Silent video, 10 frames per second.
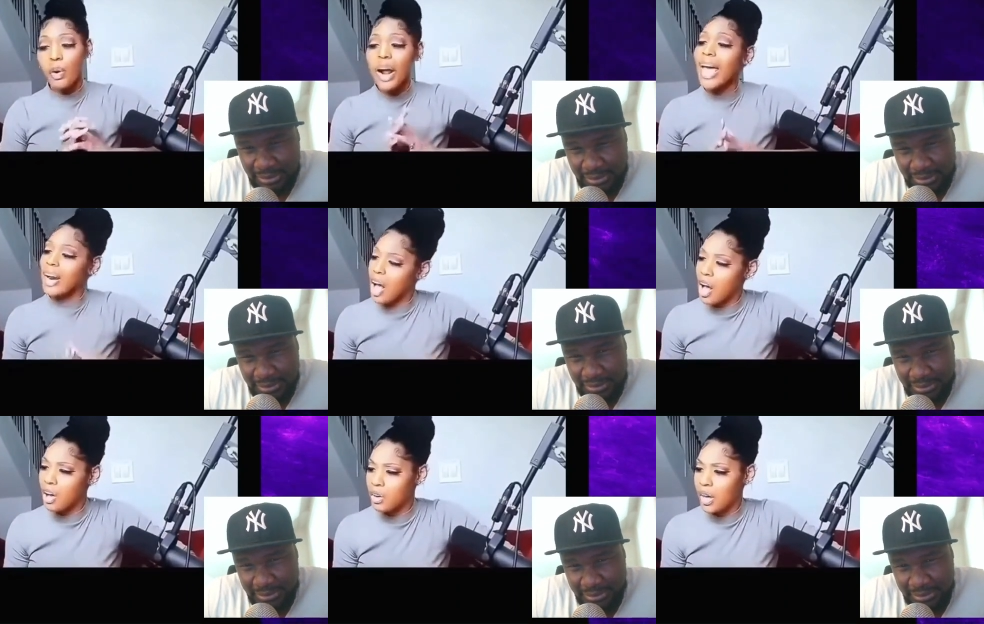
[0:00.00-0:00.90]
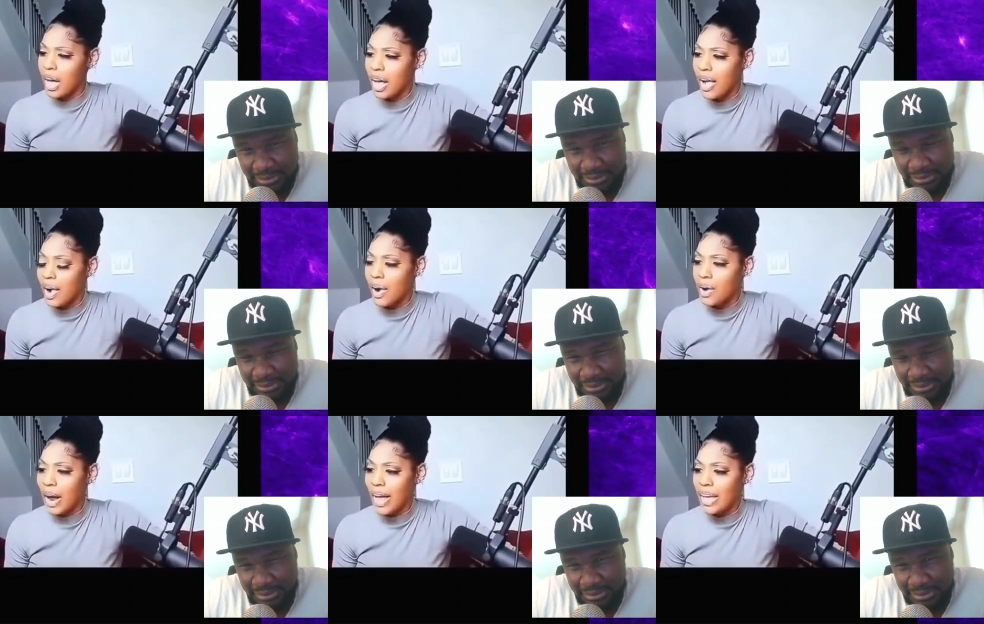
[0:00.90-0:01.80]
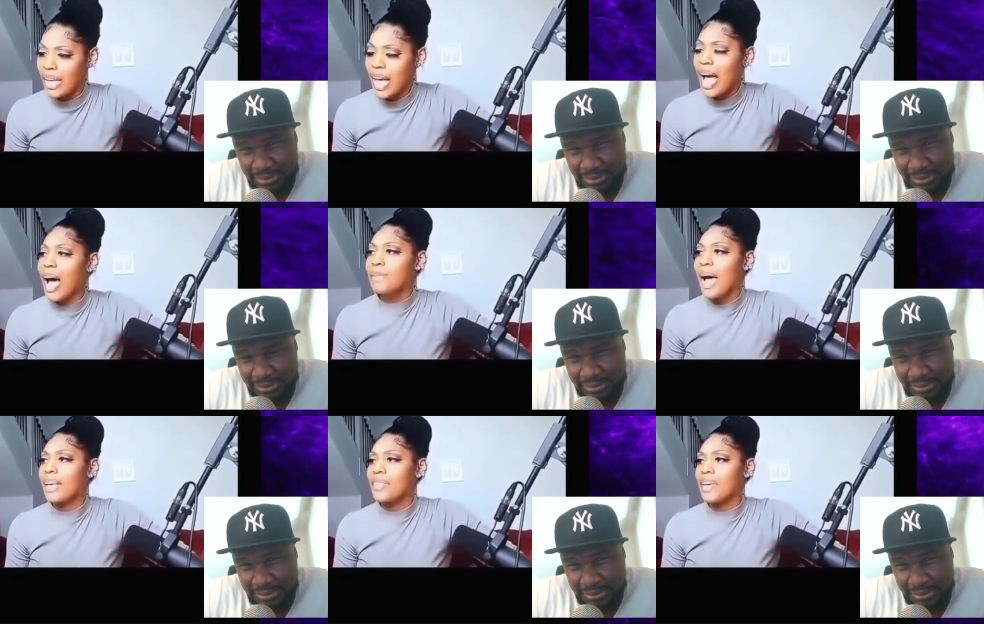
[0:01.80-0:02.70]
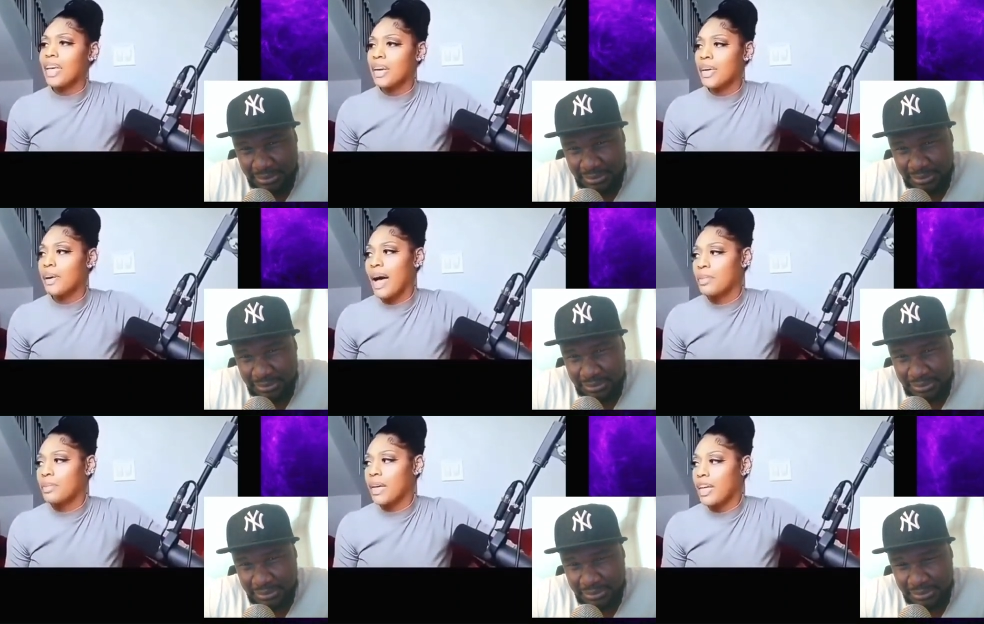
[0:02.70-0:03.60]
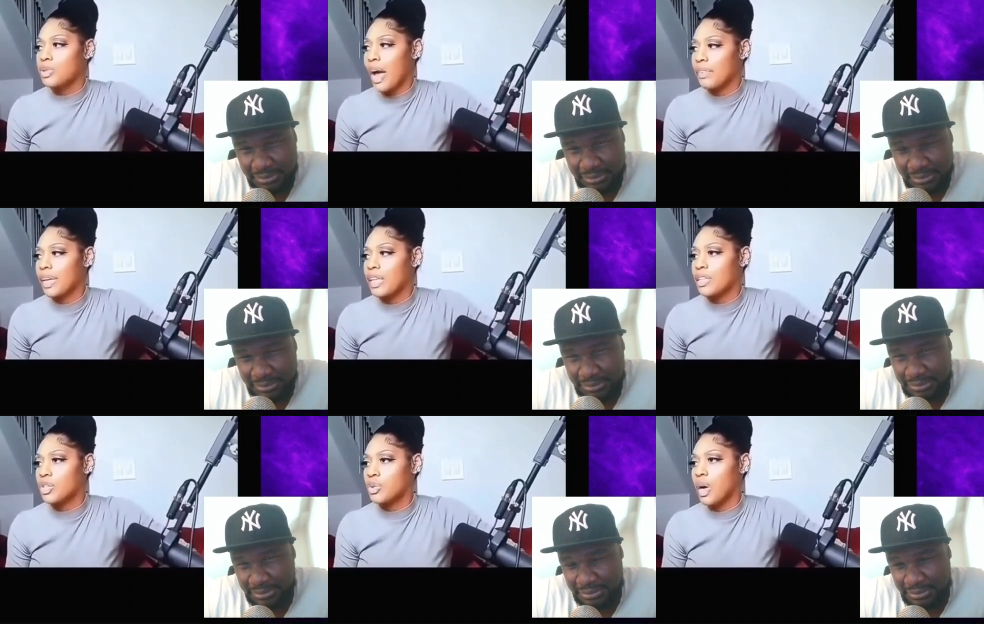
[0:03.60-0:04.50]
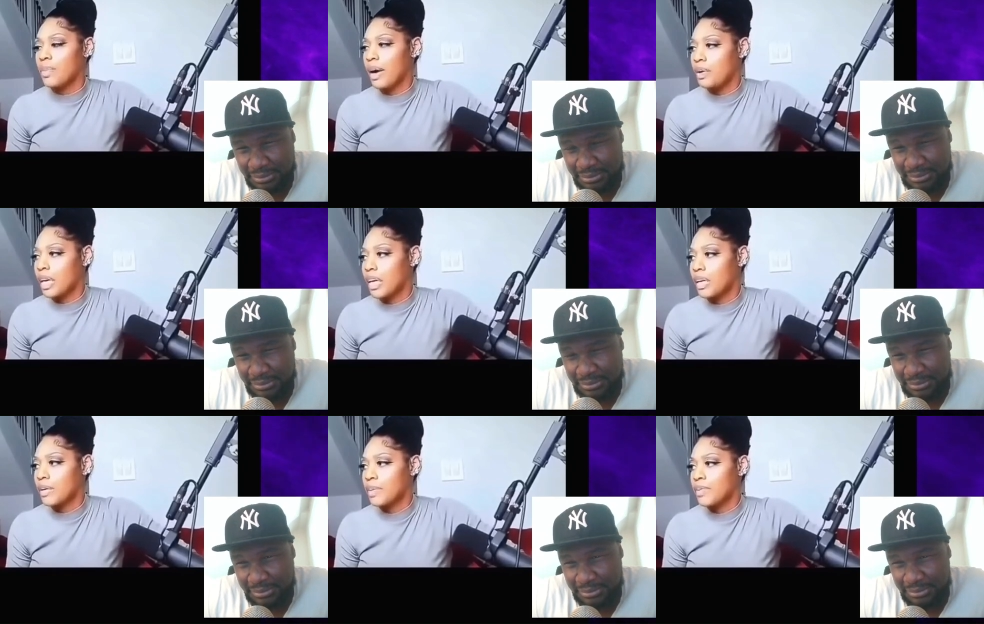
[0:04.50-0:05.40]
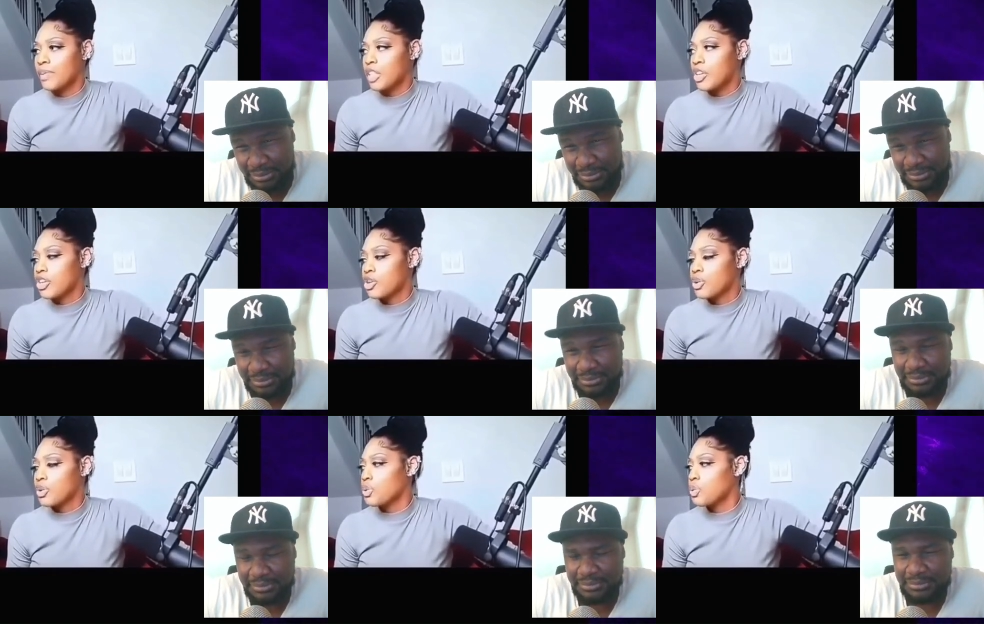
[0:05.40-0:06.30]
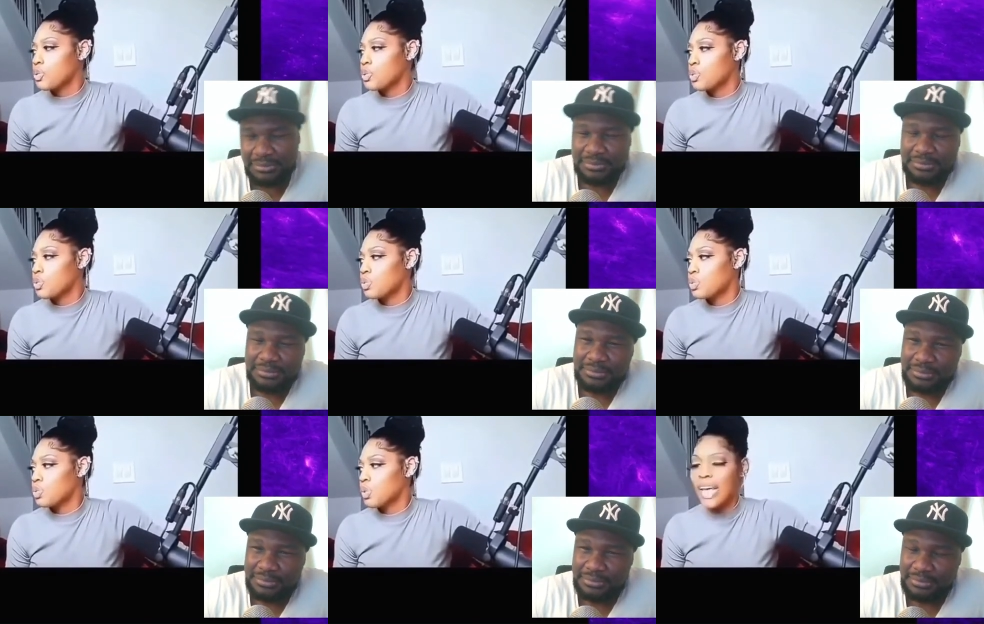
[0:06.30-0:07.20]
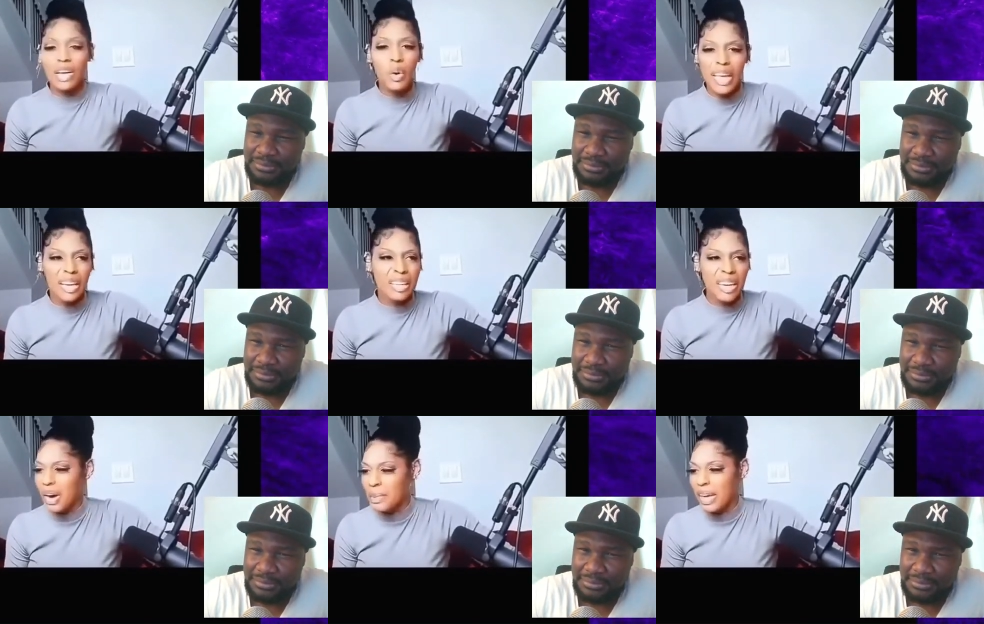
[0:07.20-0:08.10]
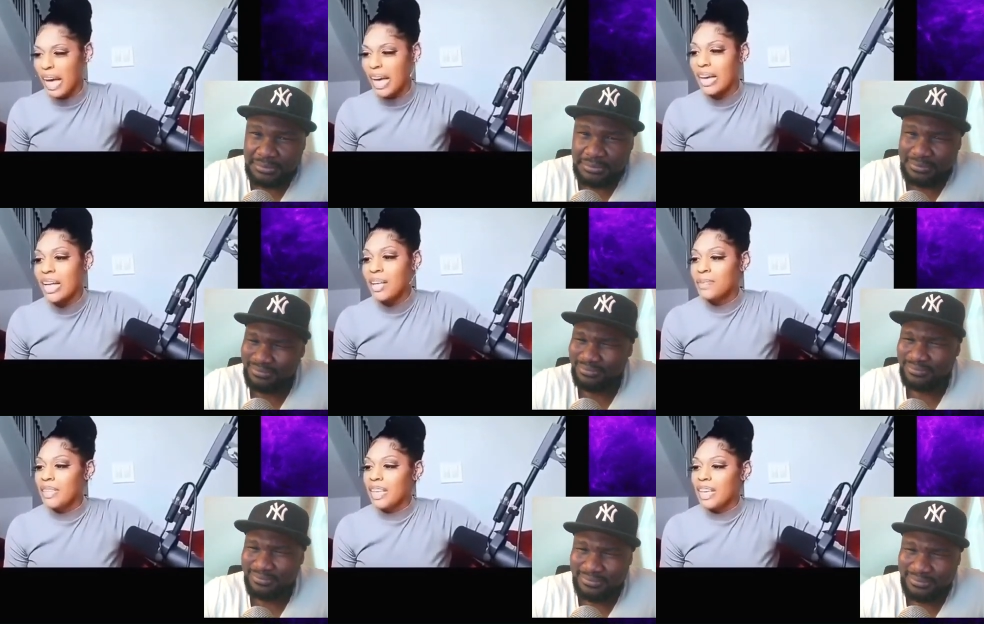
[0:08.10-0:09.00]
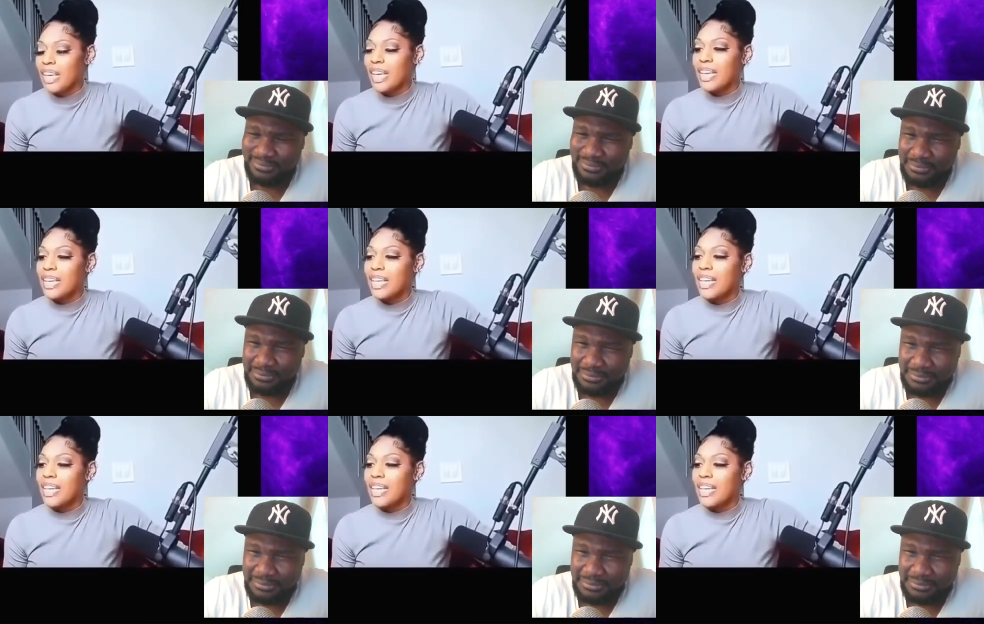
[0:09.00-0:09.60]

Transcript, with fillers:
Speaker 1: Or at all. Like, I'm not even hearing about men traveling to America to hit and quit. You know what I mean?